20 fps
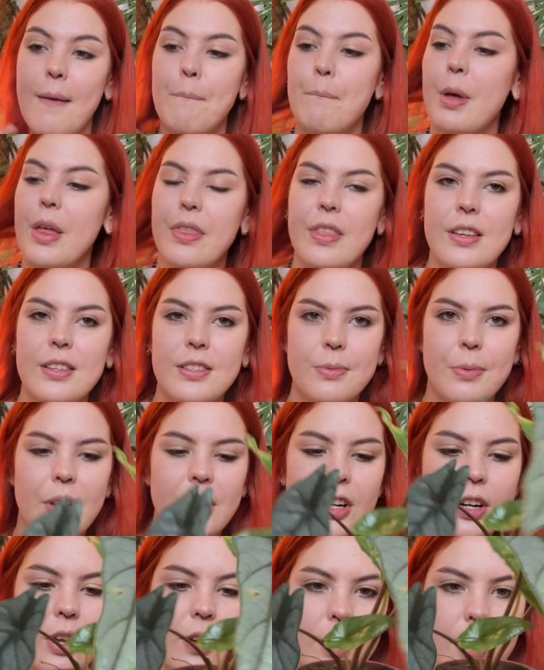But this one, I
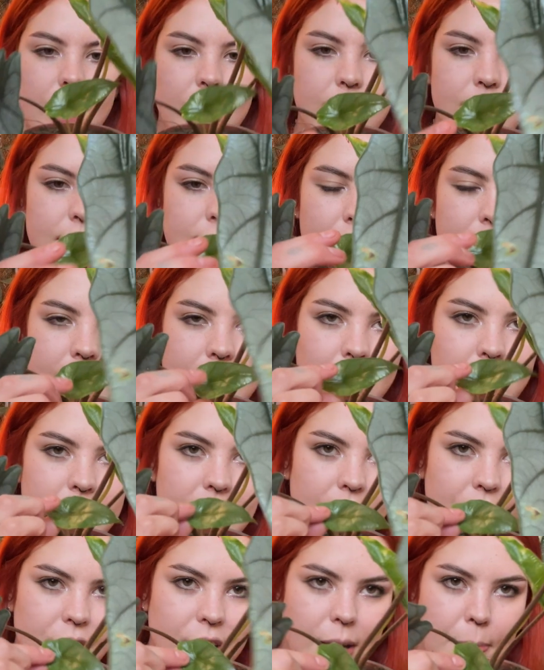don't know if you can see, there is
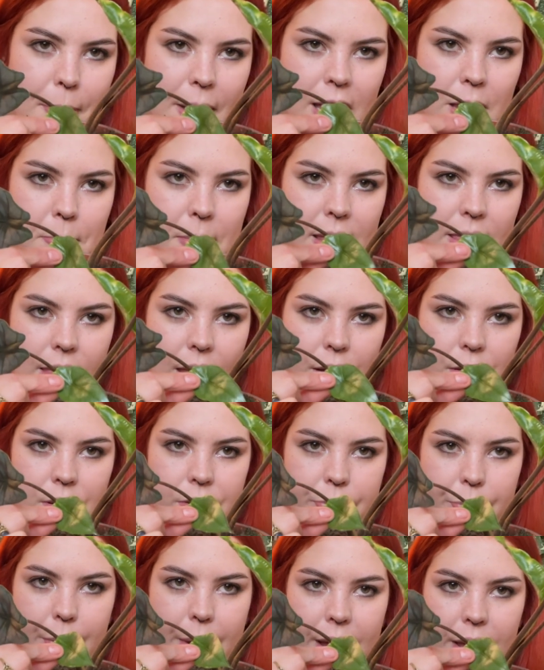actually a baby in there as
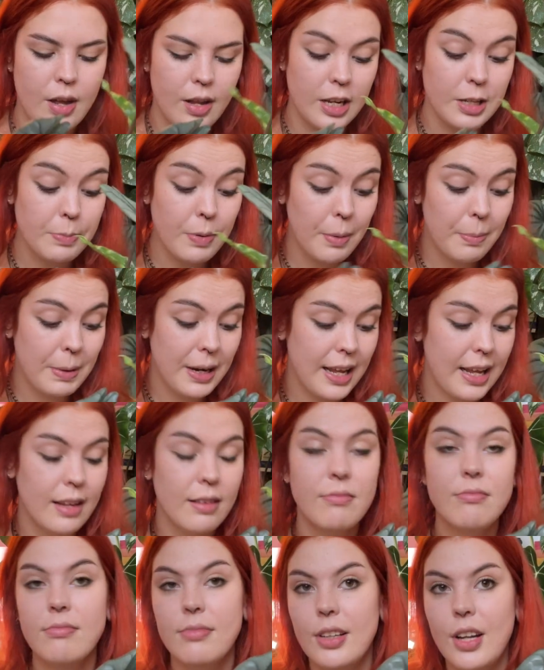well. There's probably
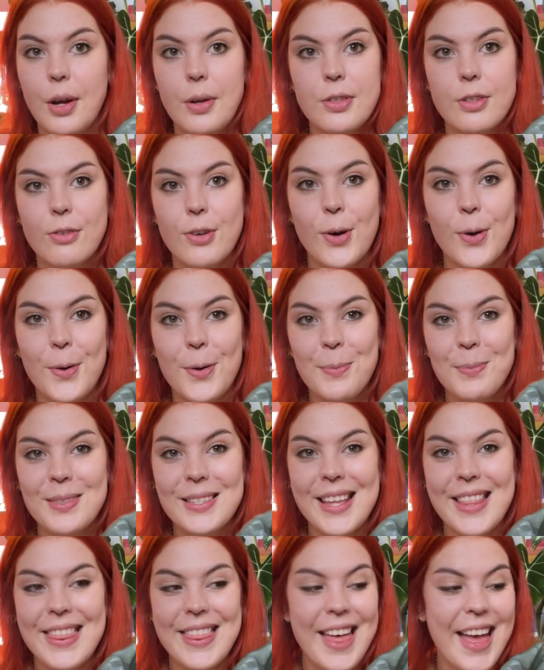loads of corms
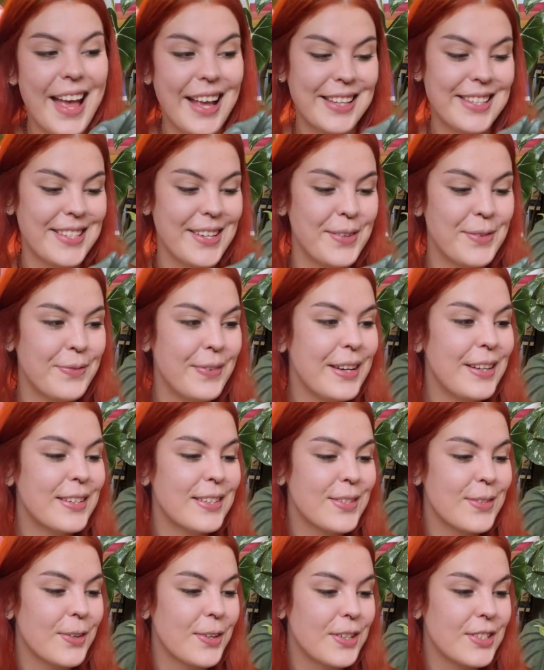in there, so
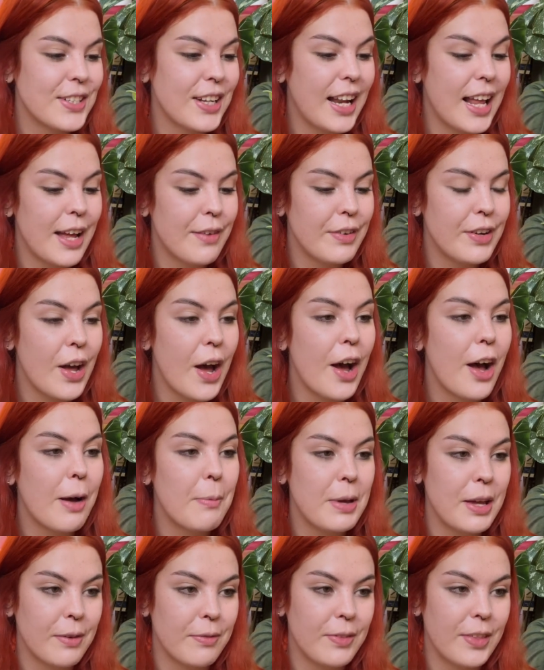fingers crossed I'll have an
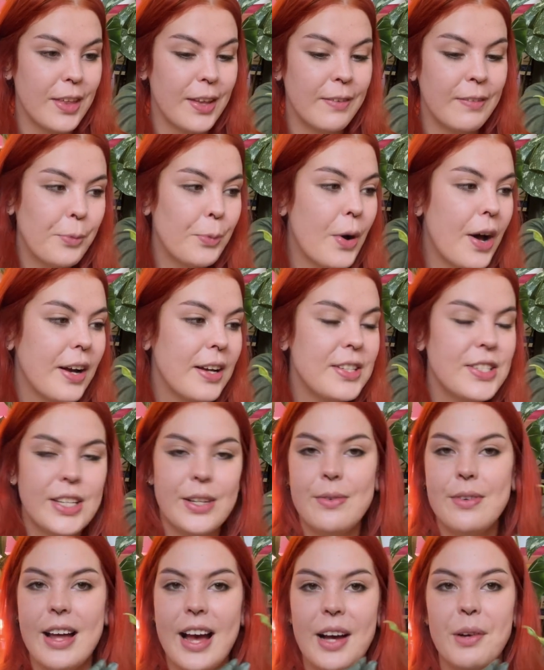army of them. What I
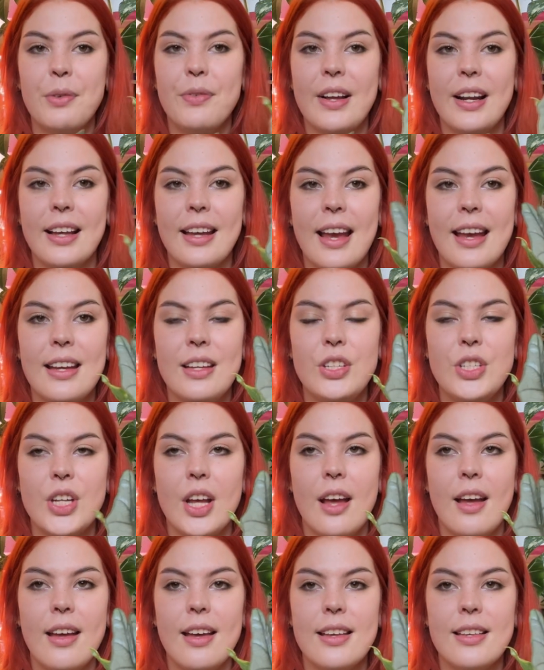do now with
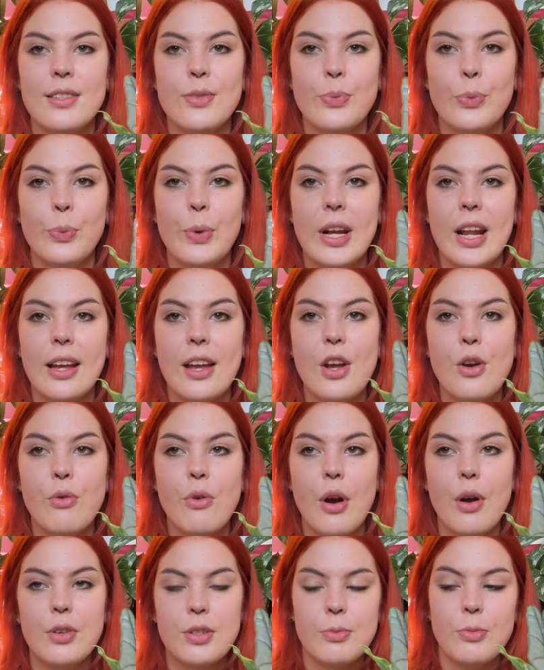alocasia is when I can
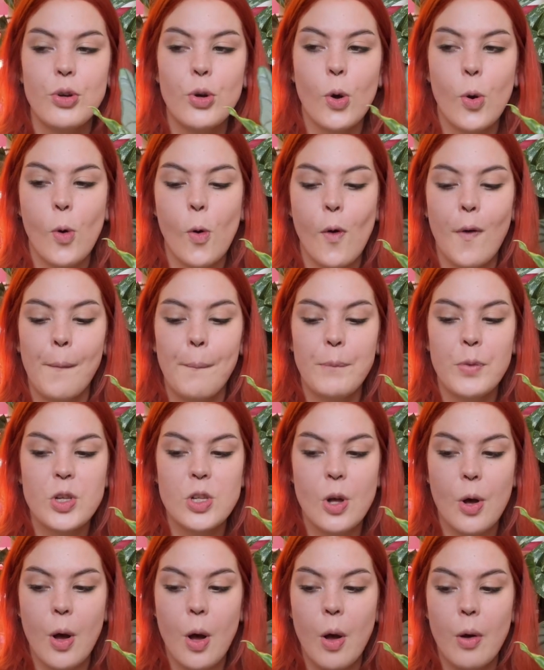grow some corms
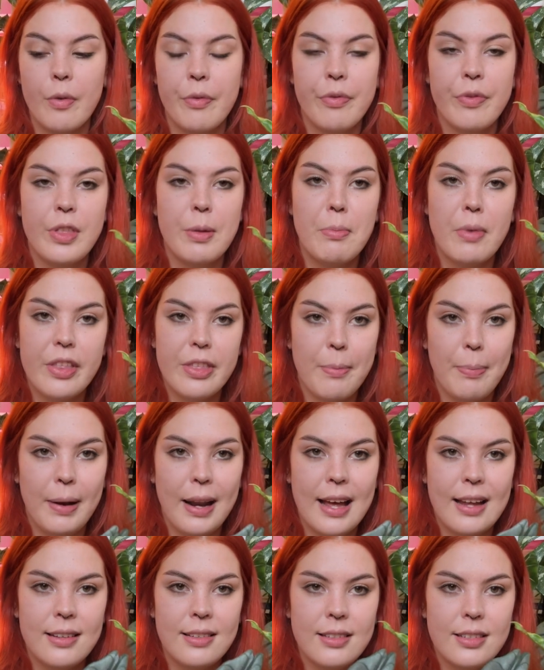of the mother
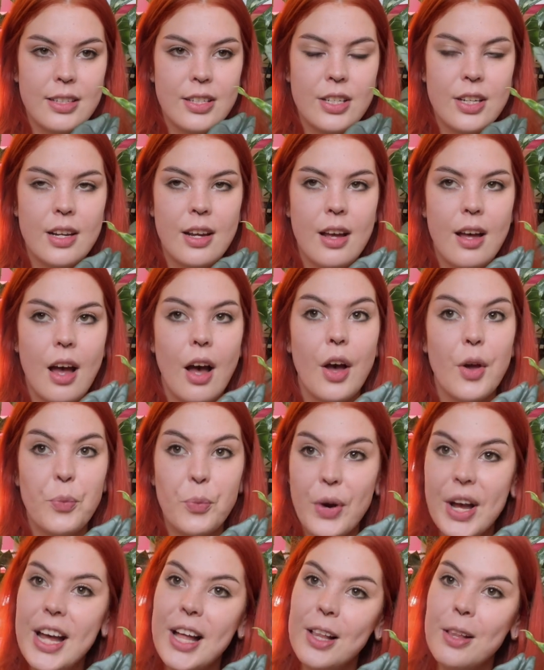plant, I
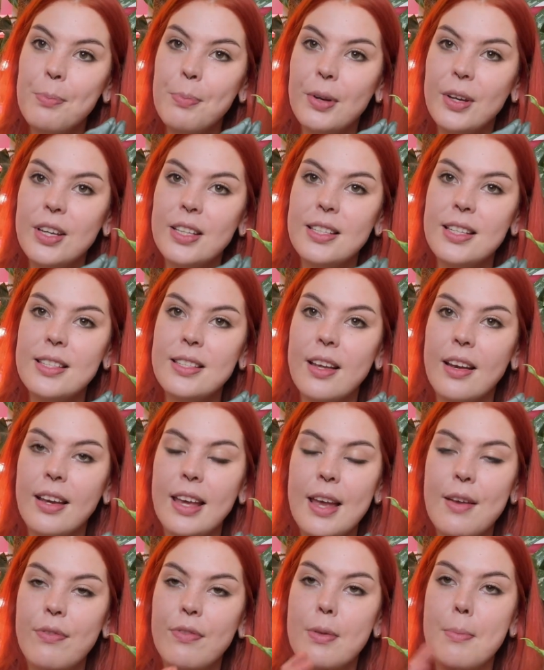will, because it's like
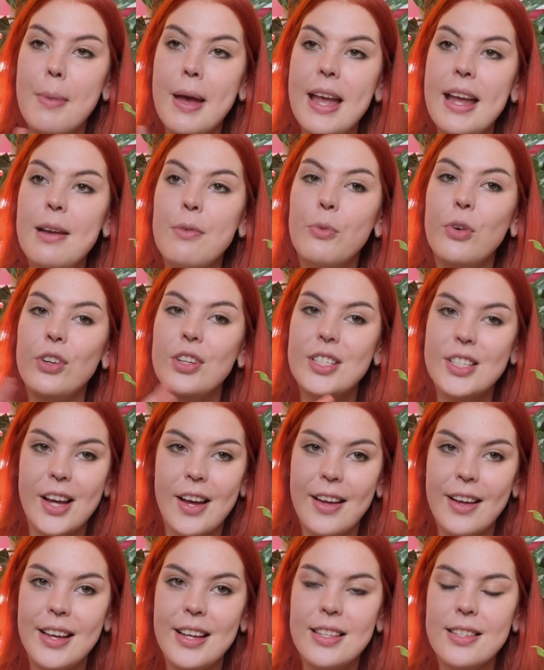if the main one
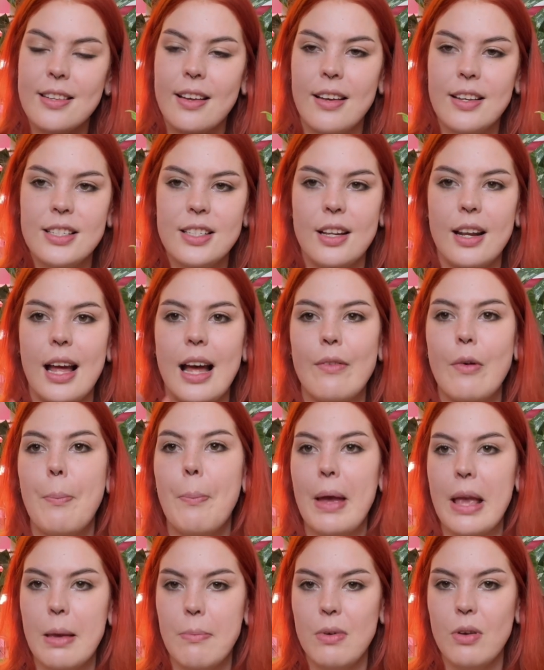dies, I still have a
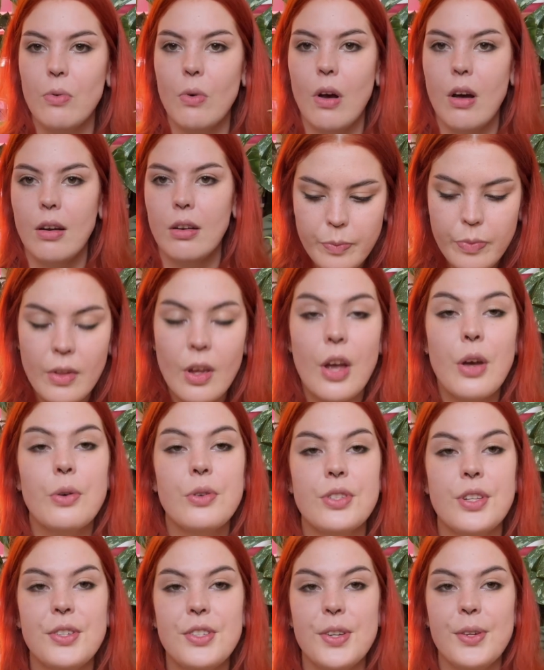baby one. I
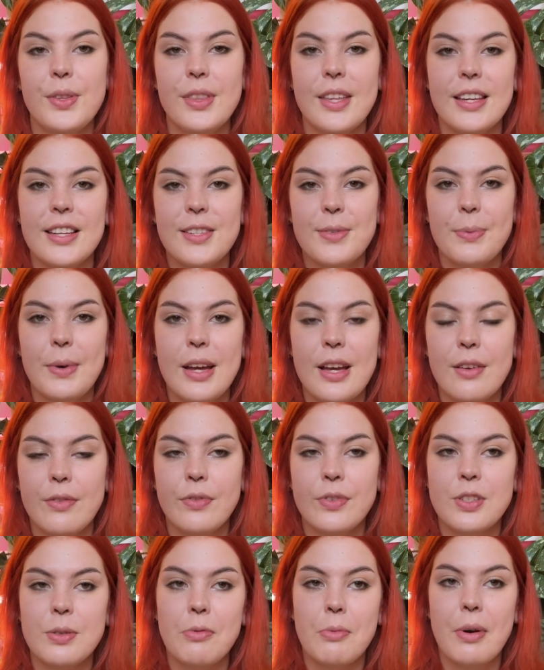also do this
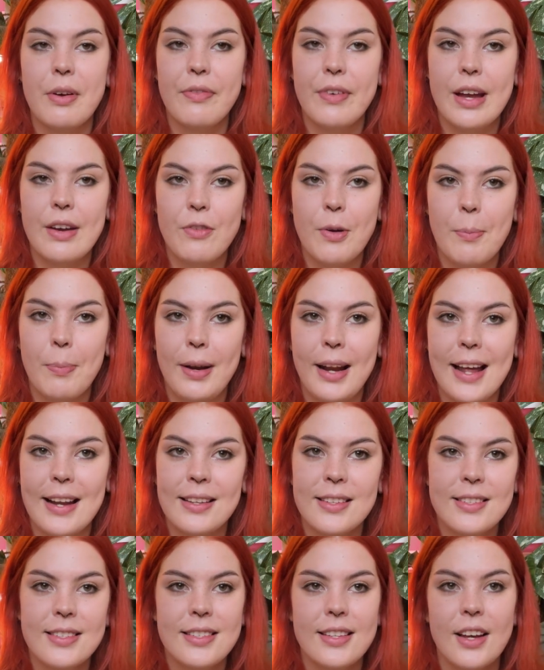with some of my favourite
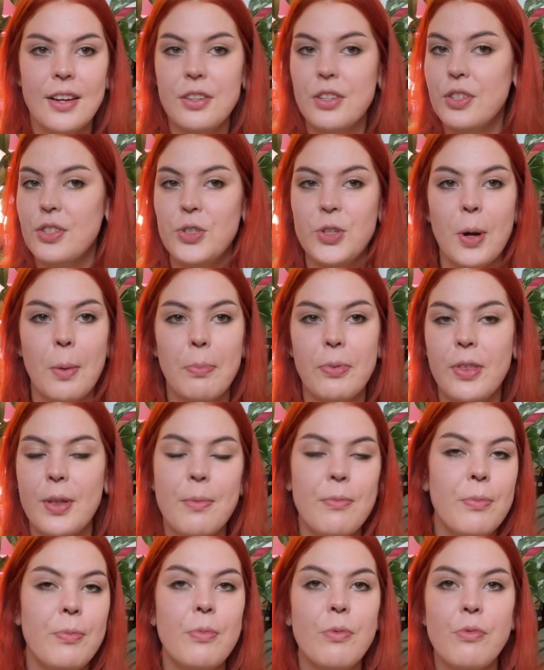plants. I just chop
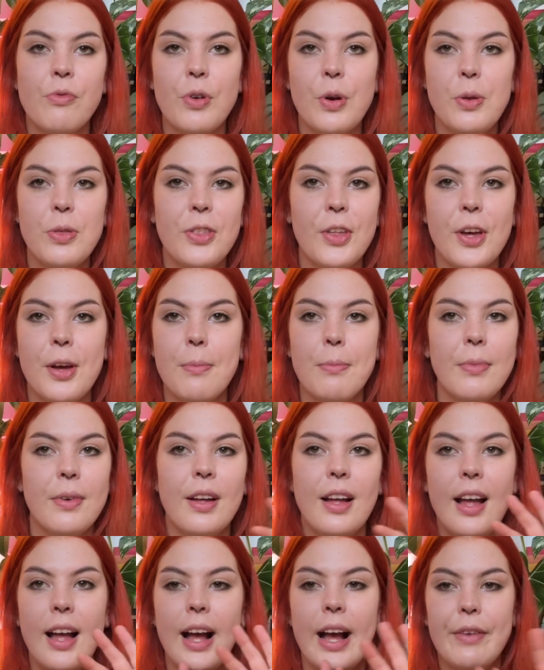them, root them,
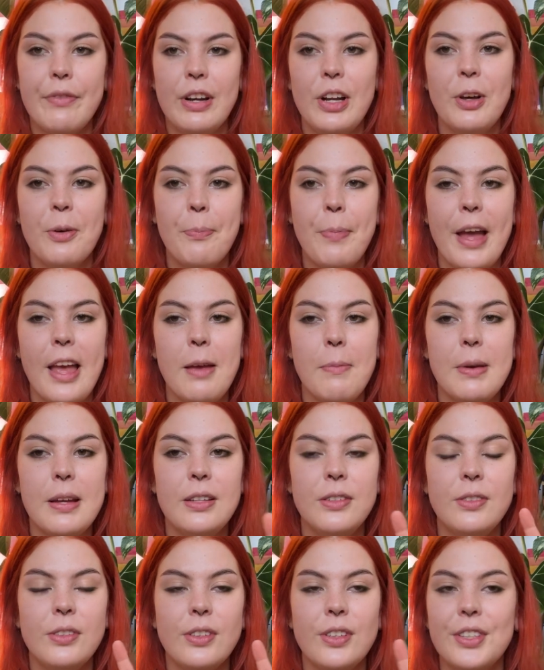have a little baby,
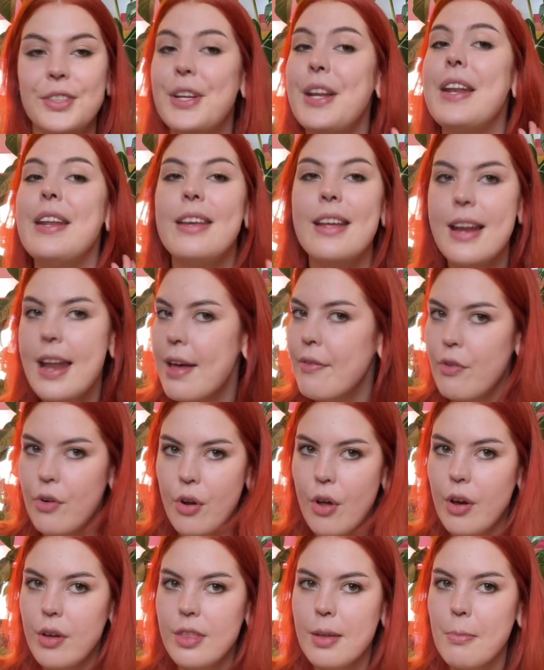because you never
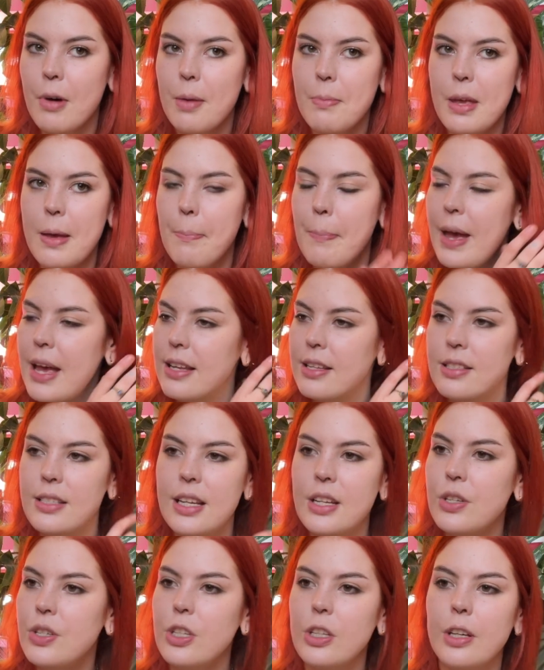know, there might be a pest
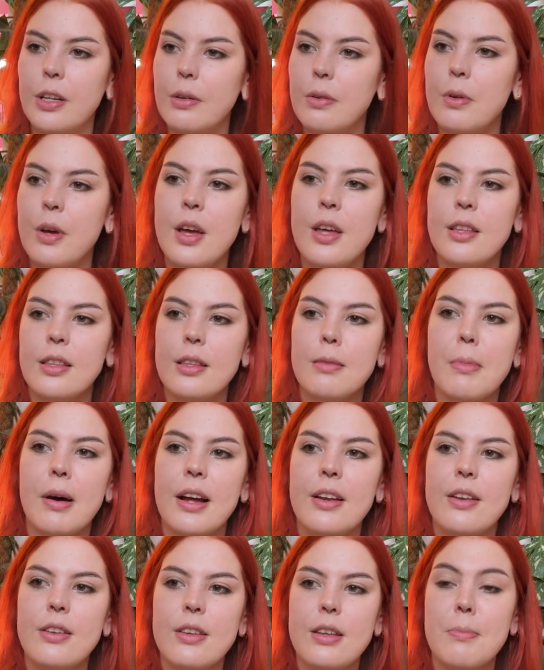issue, you
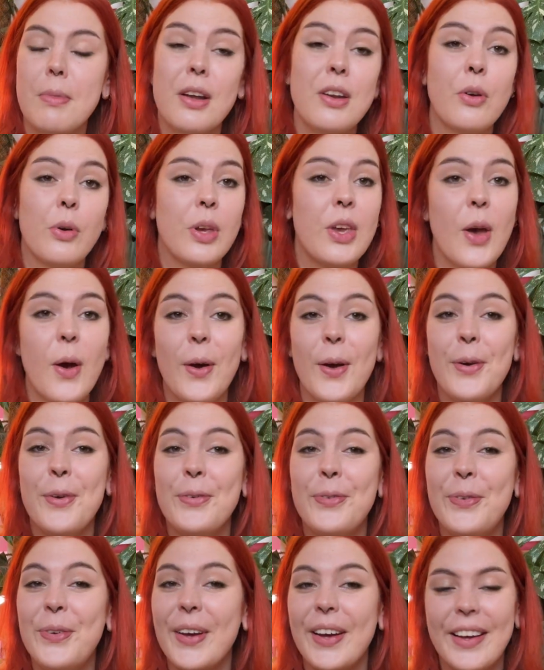might knock it
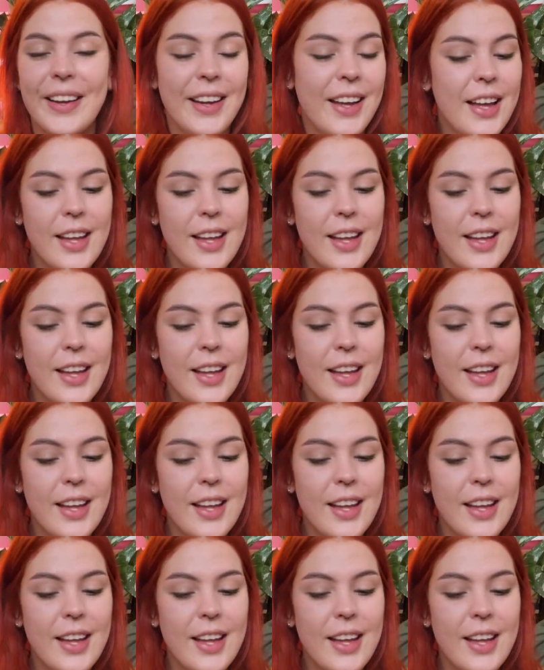over.